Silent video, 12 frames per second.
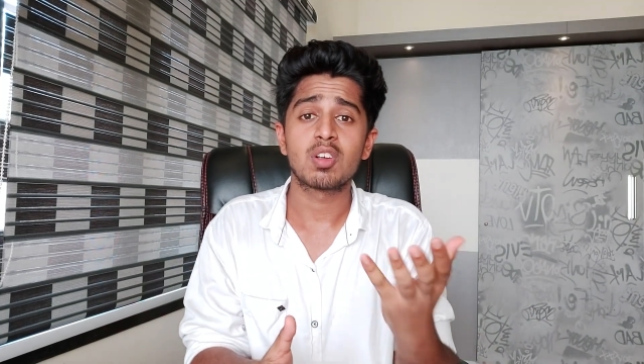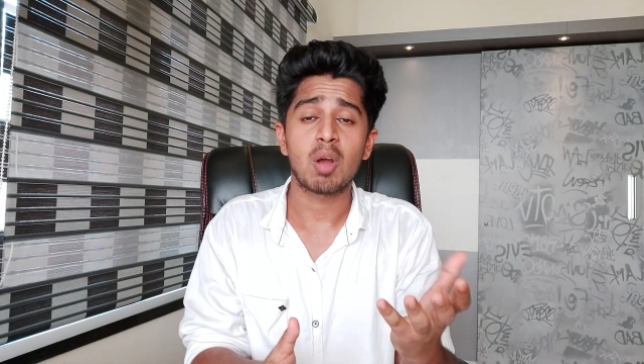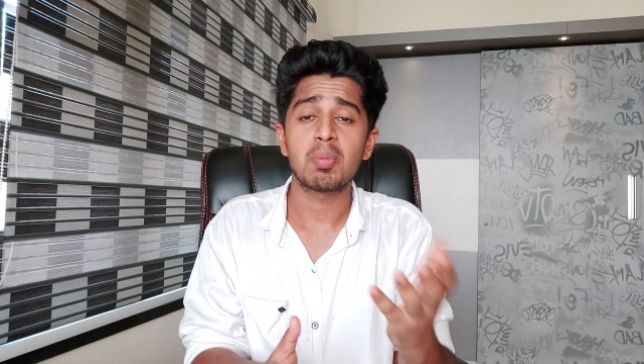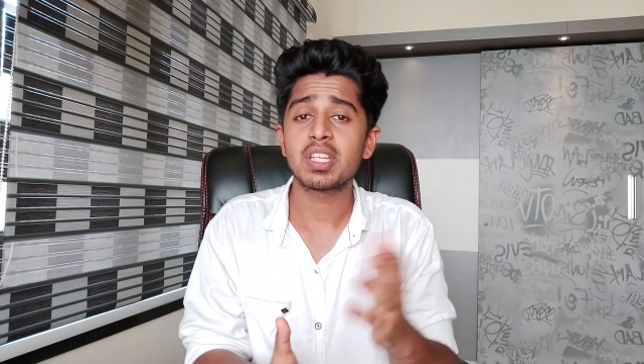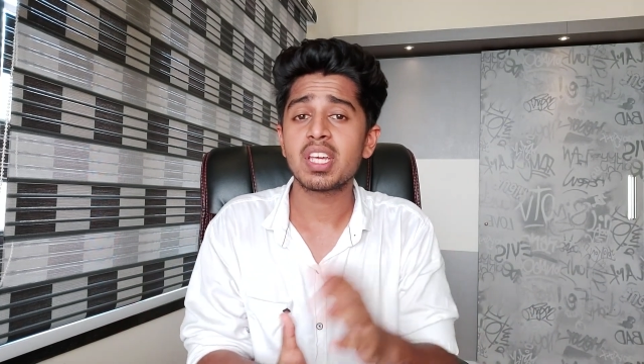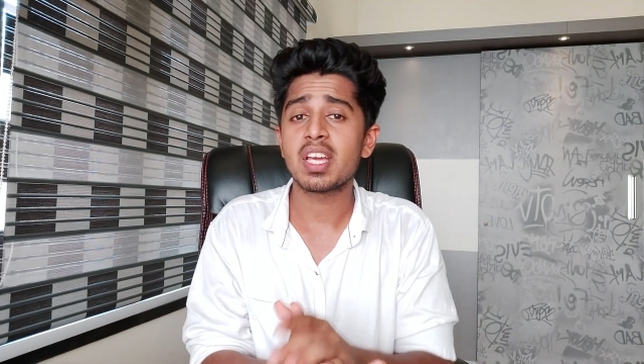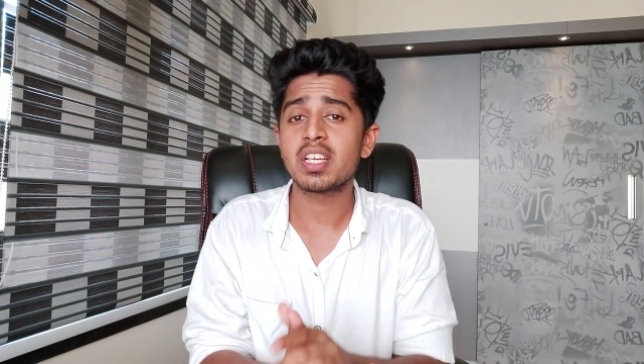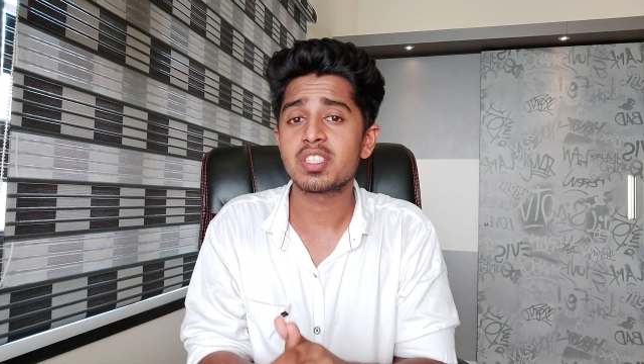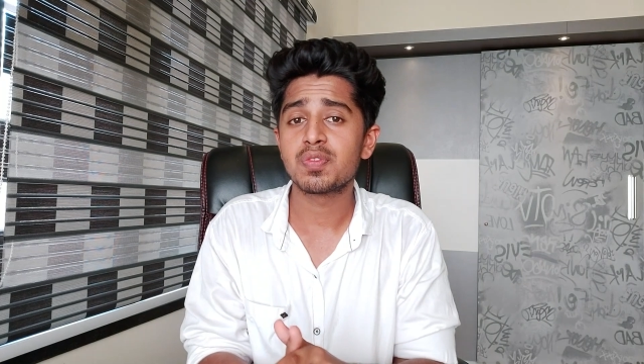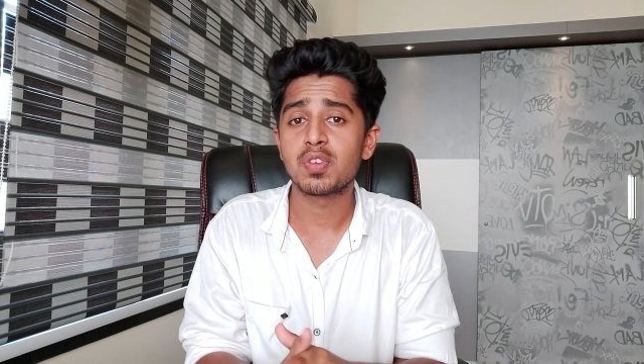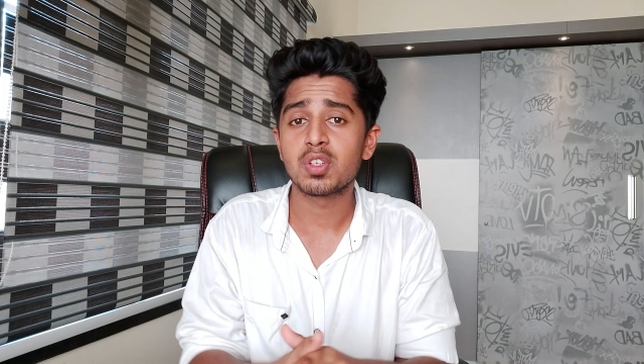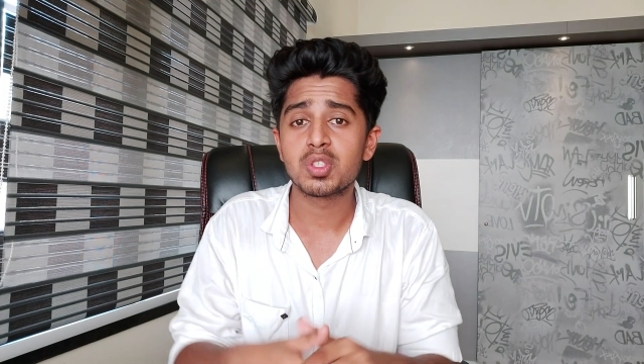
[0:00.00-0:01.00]
COMEDK
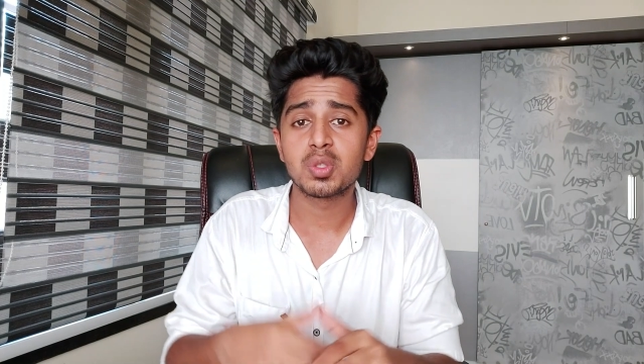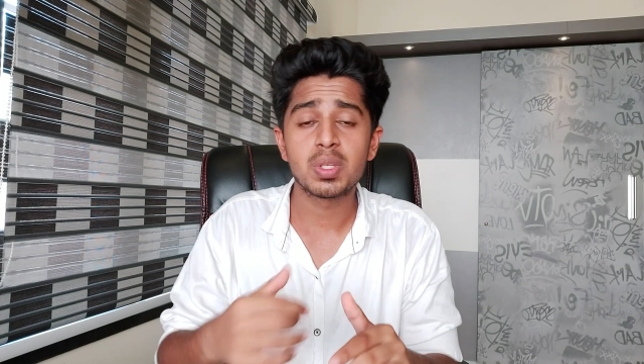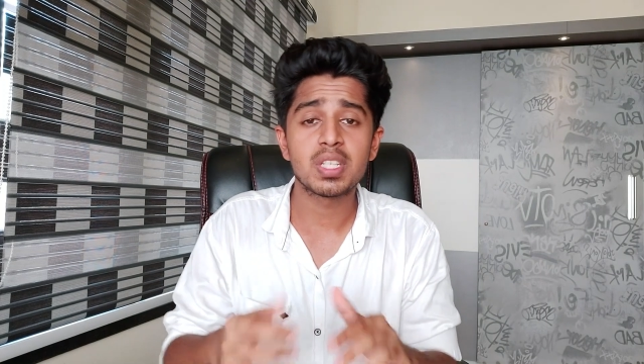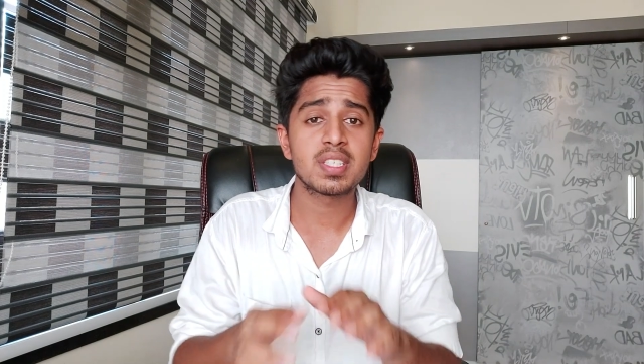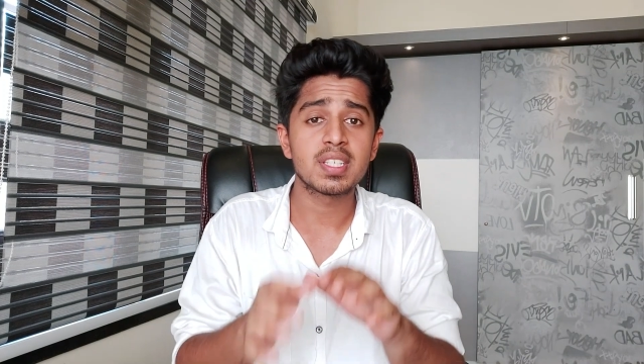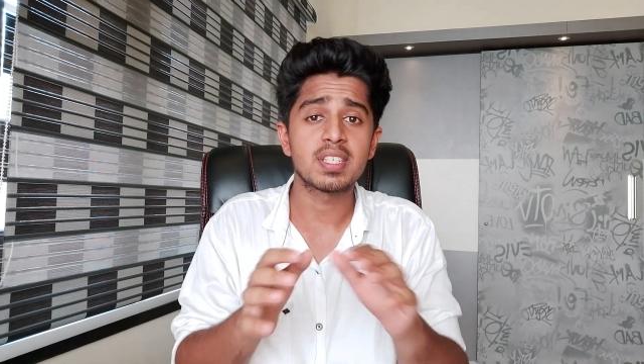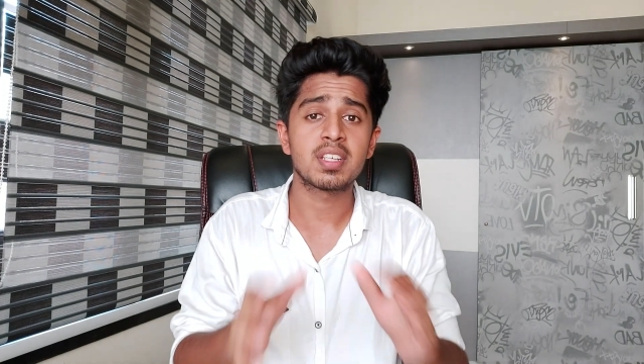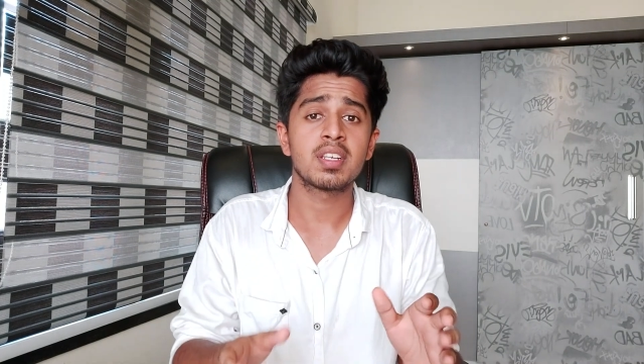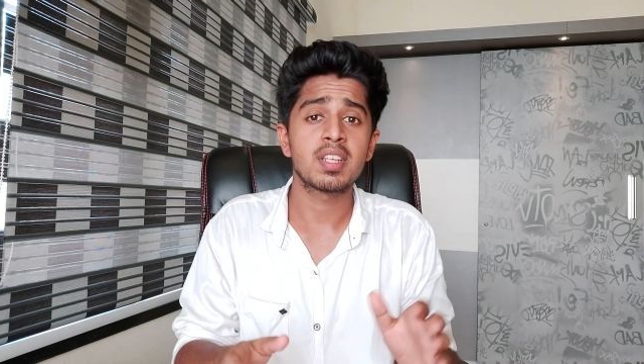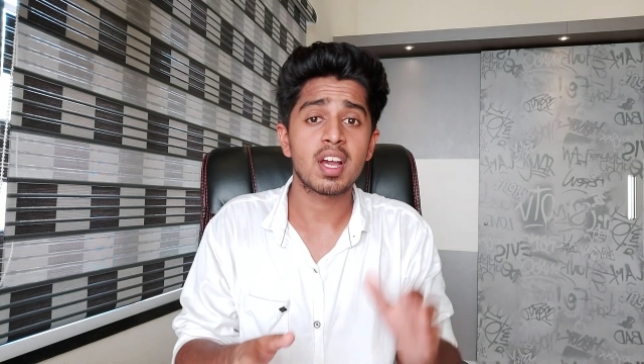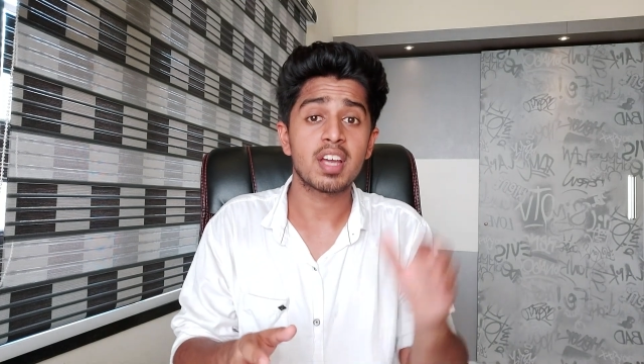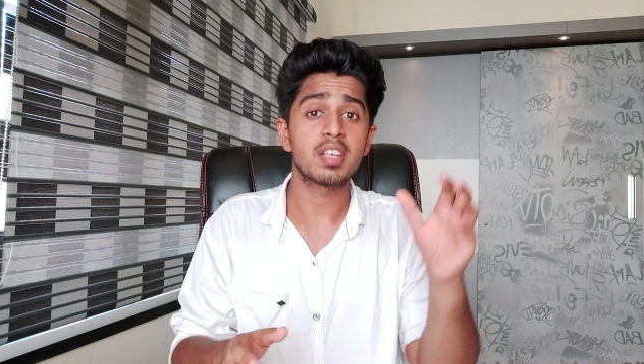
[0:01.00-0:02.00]
is for students in
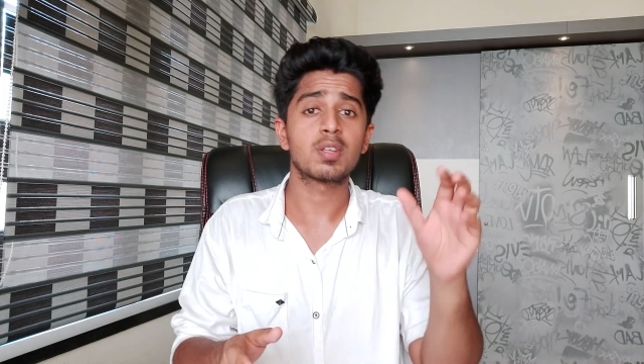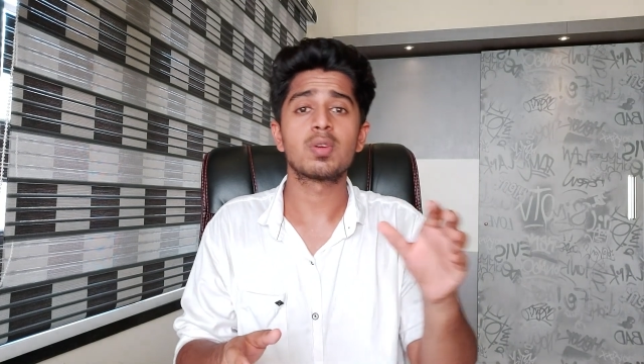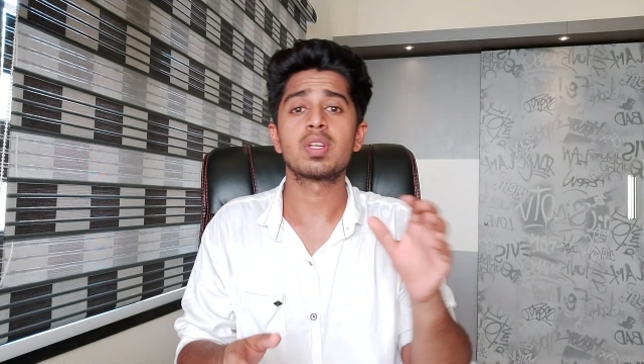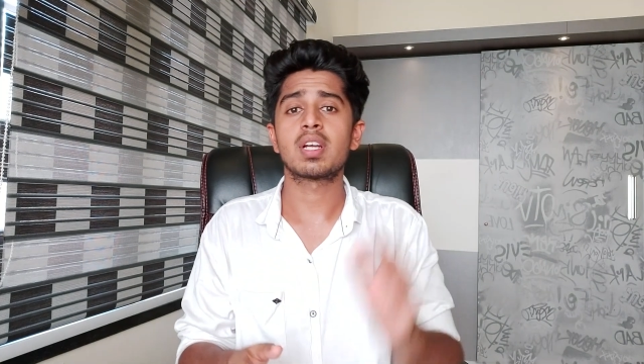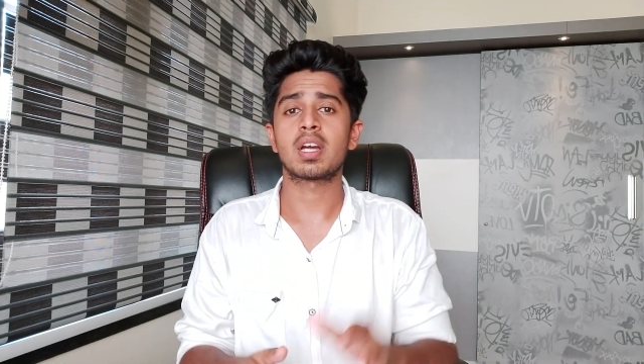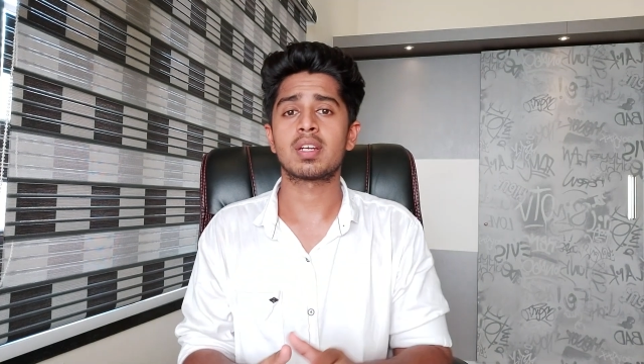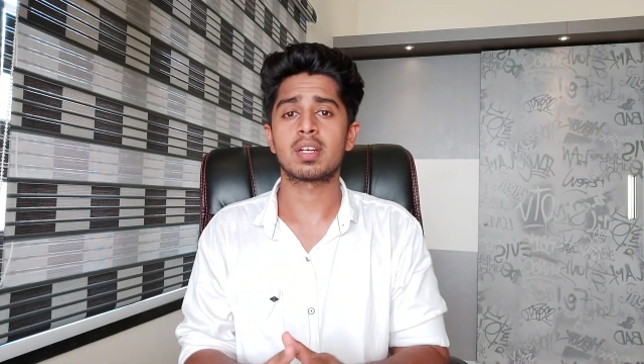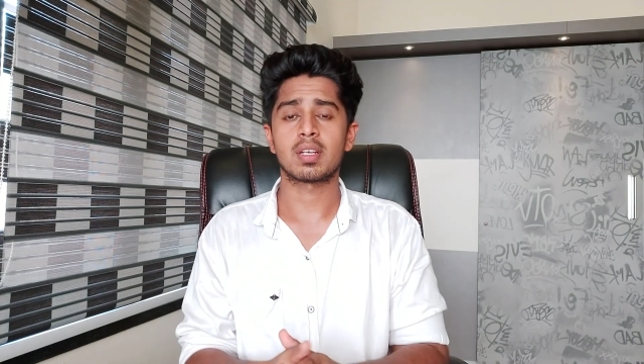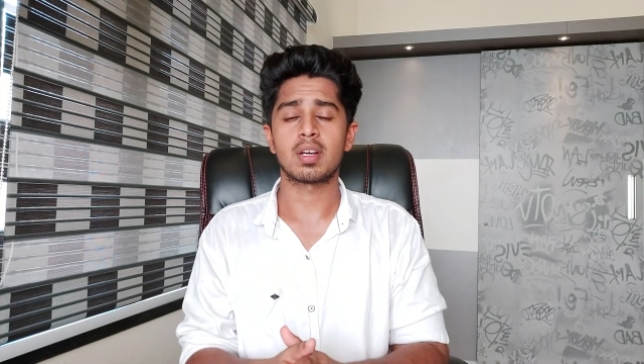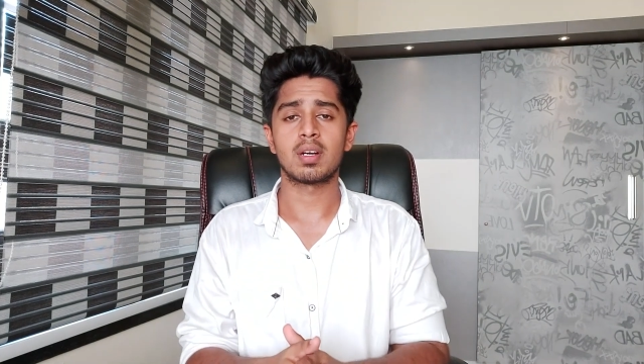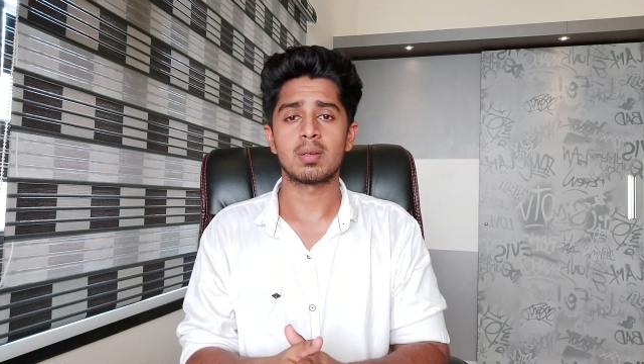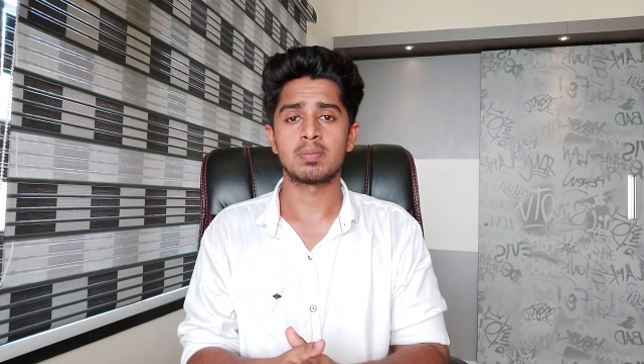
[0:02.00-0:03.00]
India including
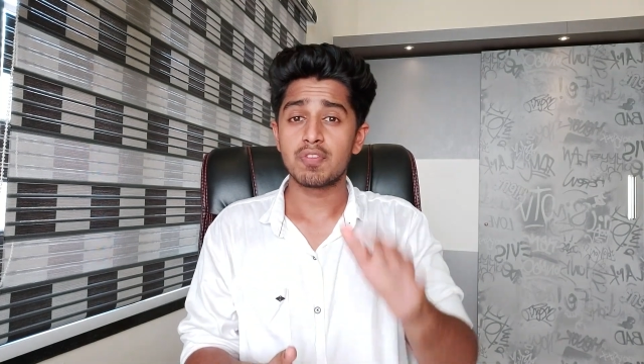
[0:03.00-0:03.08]
Karnataka.